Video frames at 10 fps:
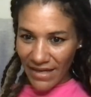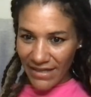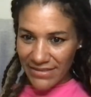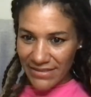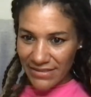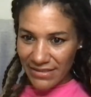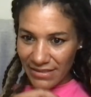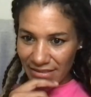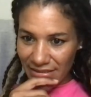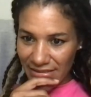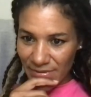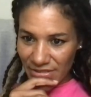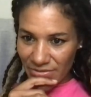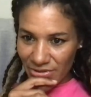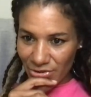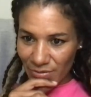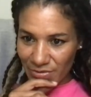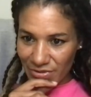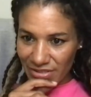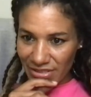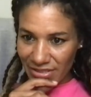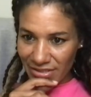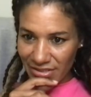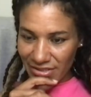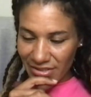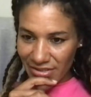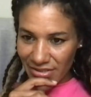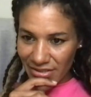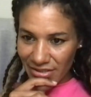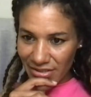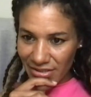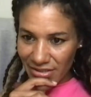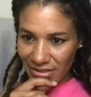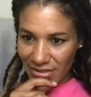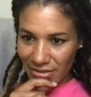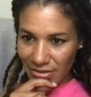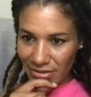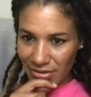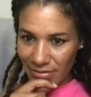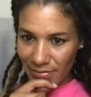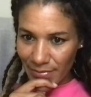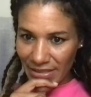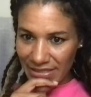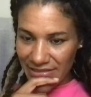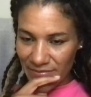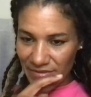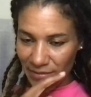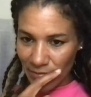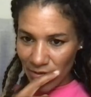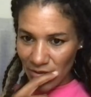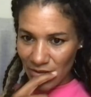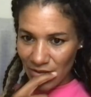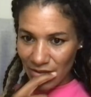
I think gas price will go up to 10 a gallon by September.